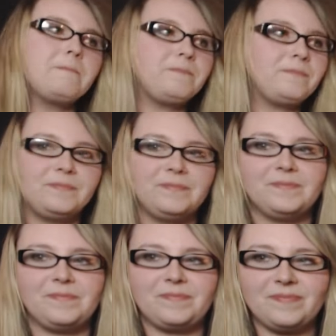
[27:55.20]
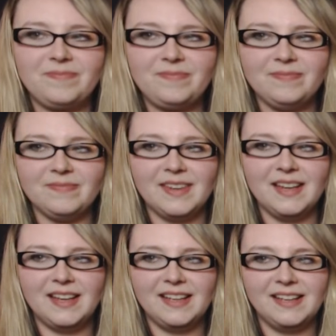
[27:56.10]

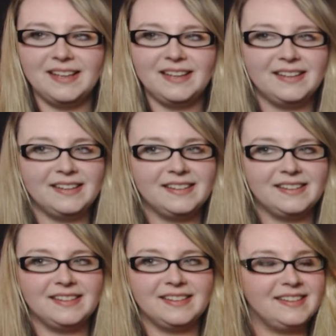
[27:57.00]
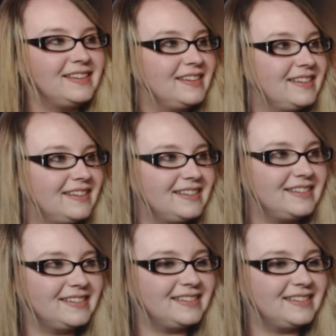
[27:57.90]
(silent)